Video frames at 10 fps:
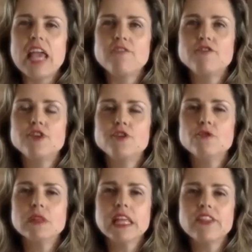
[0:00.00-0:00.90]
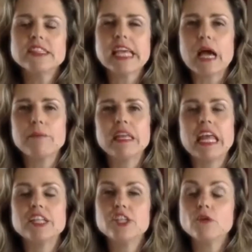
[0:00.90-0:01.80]
If you let this happen
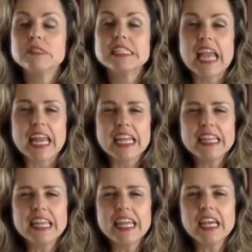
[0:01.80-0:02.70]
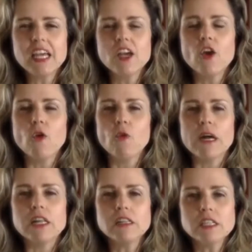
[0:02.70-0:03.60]
and don't say anything,
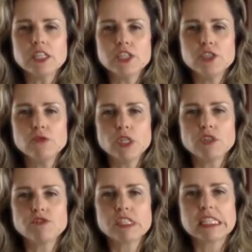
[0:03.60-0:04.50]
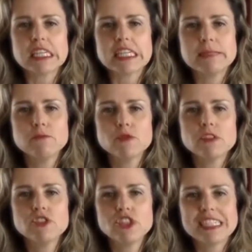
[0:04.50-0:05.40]
well, you over time
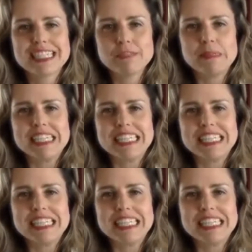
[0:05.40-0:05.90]
will just